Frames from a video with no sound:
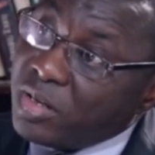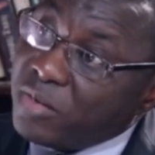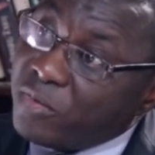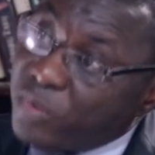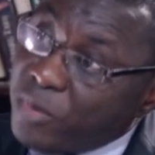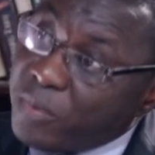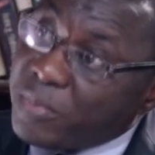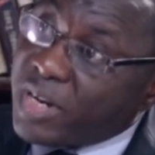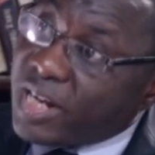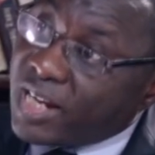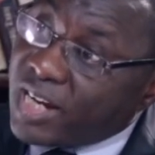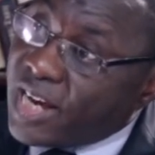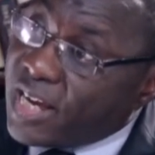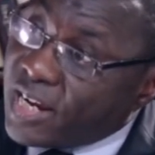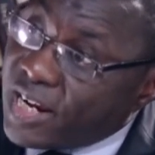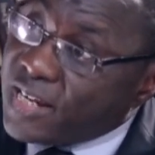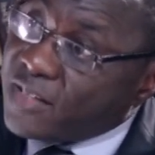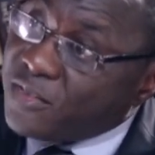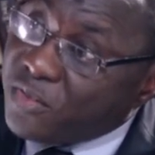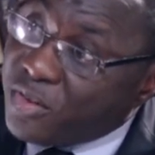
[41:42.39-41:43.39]
from the
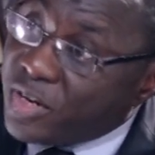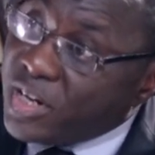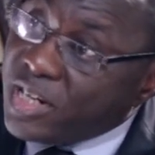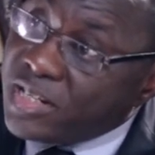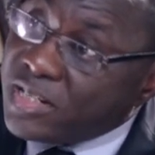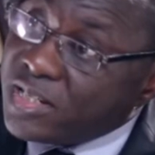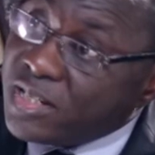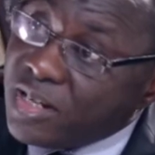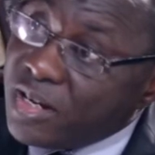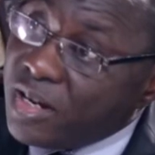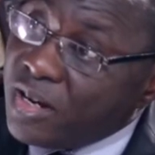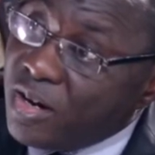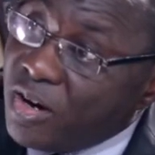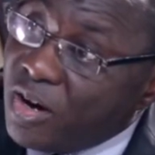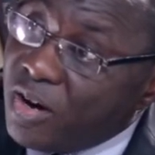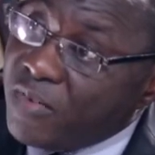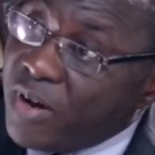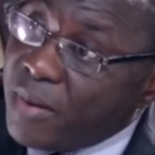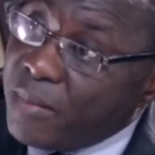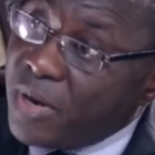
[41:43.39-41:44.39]
current rate
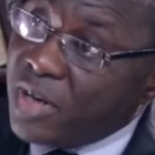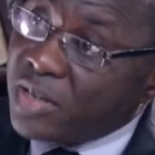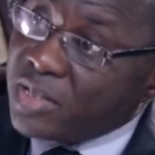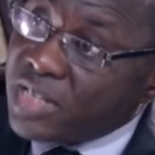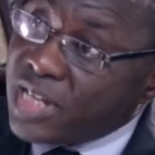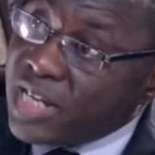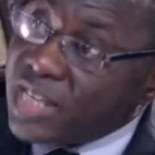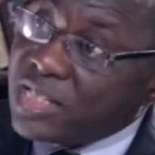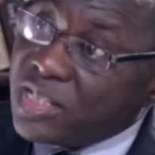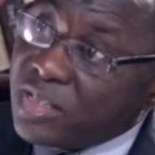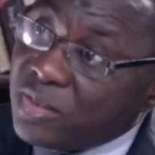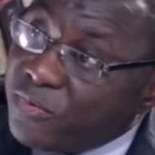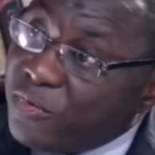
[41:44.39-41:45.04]
of about 30 to